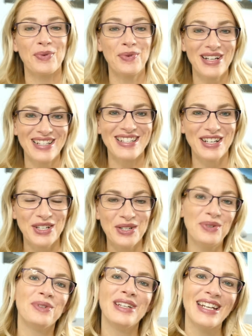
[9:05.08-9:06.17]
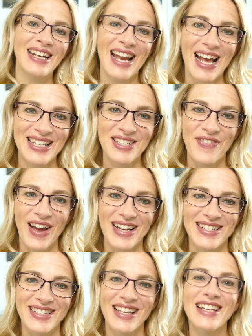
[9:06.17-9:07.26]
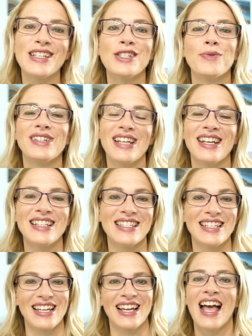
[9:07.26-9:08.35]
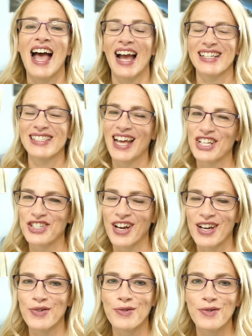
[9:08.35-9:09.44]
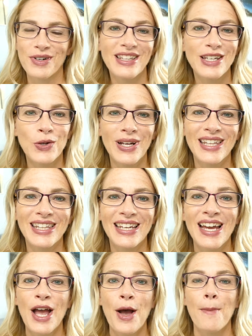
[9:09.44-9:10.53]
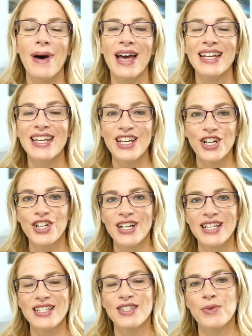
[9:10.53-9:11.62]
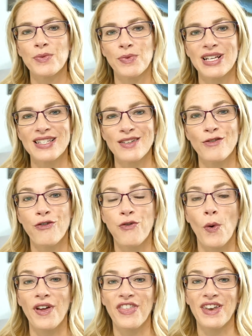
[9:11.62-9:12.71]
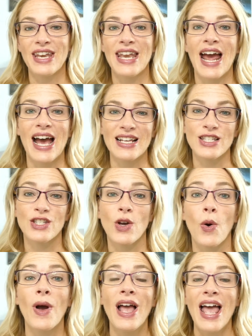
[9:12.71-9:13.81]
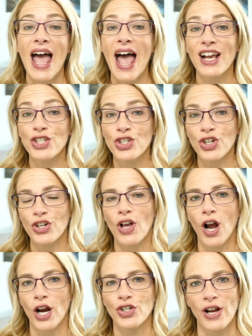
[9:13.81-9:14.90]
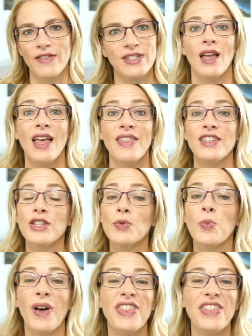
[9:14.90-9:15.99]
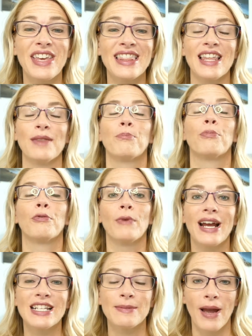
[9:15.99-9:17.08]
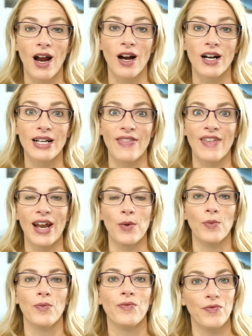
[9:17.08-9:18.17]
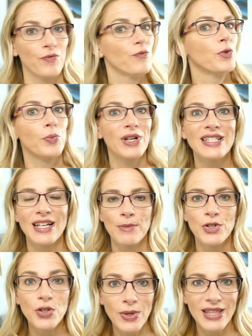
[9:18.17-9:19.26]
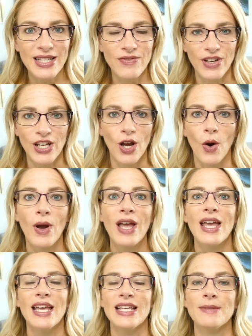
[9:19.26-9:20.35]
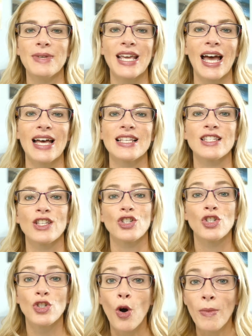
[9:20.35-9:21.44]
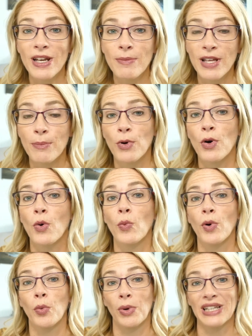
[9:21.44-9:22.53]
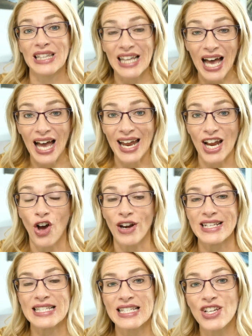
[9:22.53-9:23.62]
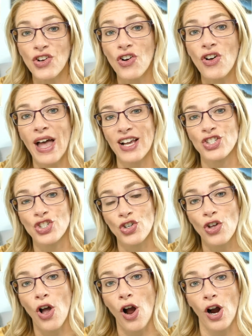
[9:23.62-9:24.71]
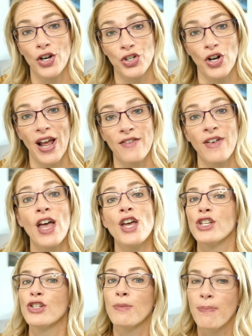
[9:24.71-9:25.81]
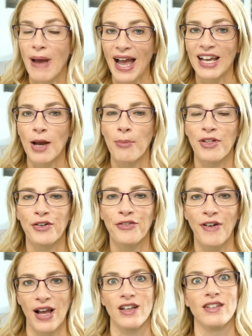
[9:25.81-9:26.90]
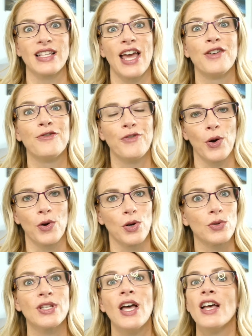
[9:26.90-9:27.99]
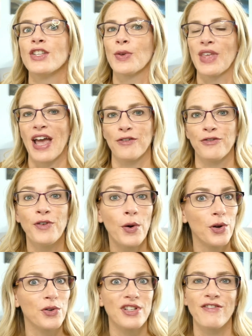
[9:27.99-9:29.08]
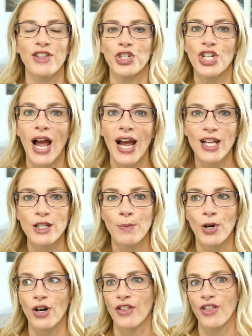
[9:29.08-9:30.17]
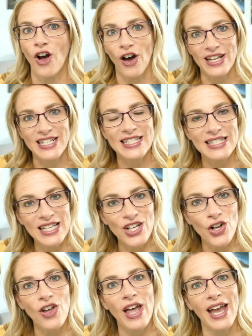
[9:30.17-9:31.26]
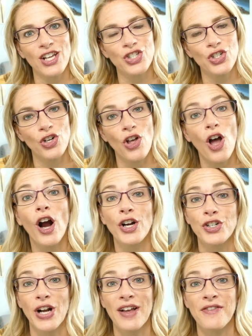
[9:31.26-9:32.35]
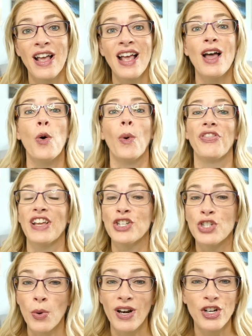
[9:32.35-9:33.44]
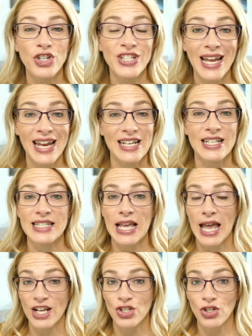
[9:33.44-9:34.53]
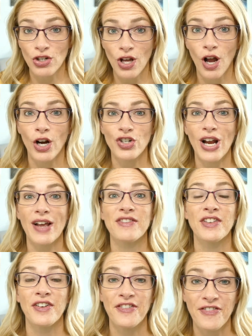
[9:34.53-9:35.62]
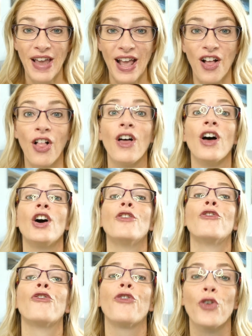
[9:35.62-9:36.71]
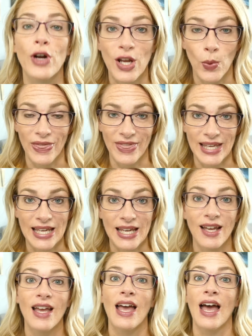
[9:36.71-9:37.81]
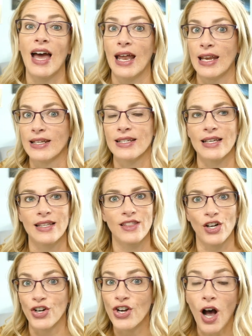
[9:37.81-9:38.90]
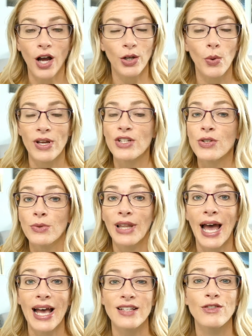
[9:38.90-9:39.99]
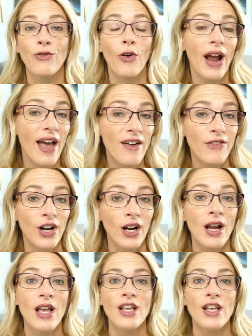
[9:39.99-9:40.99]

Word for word: reason you need a NAS device is redundancy. I touched on it really quickly, but here is the reason for the NAS. So external hard drives. This is one thing that breaks my heart, and the reason I'm doing this video is because so many people will rely on a single external hard drive to back up their files and photos. So they have photos of their child's birth on a single external hard drive. What they don't understand is external hard drives fail frequently, and they're not going to last forever.